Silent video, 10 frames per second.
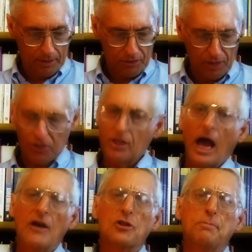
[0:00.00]
says that
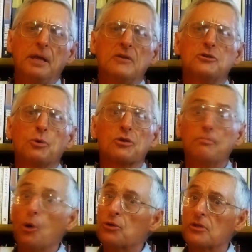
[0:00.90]
God is speaking to us
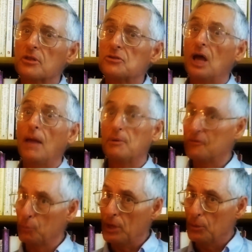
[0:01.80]
most of the time
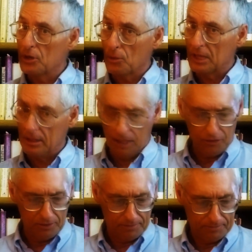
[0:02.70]
if we would only
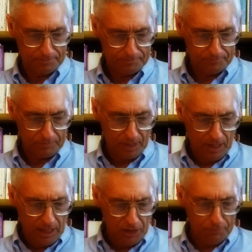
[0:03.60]
listen.
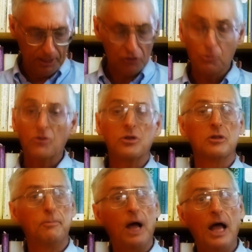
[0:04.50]
He speaks to us in
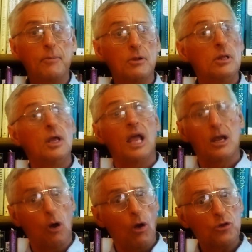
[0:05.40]
the Bible
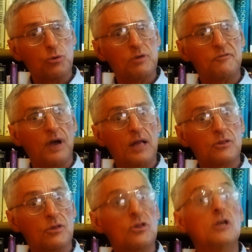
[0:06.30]
and also
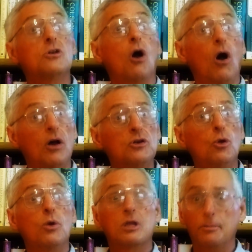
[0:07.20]
invites us into
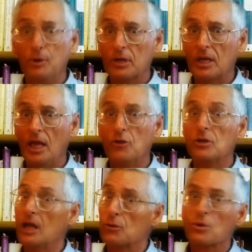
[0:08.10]
ongoing
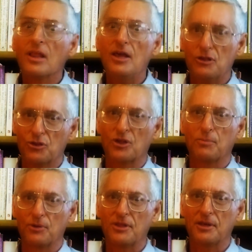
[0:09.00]
communication and
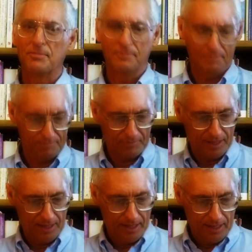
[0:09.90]
relationship with Him.
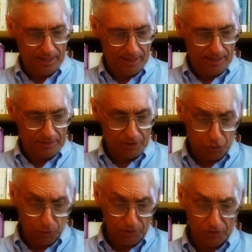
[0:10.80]
The
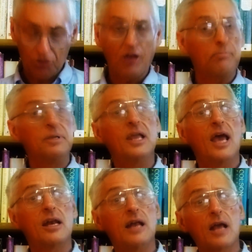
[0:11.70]
church itself
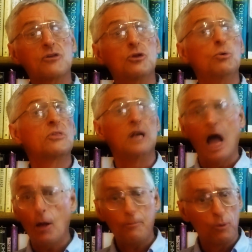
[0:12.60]
began in Acts 2 with an
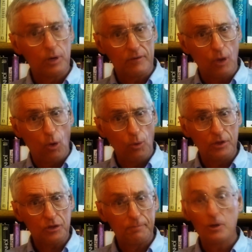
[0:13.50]
outpouring of the
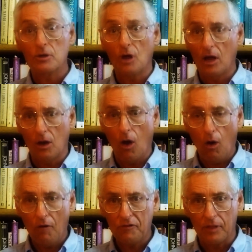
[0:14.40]
Holy Spirit on
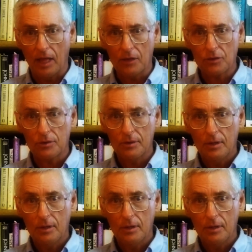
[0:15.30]
all flesh.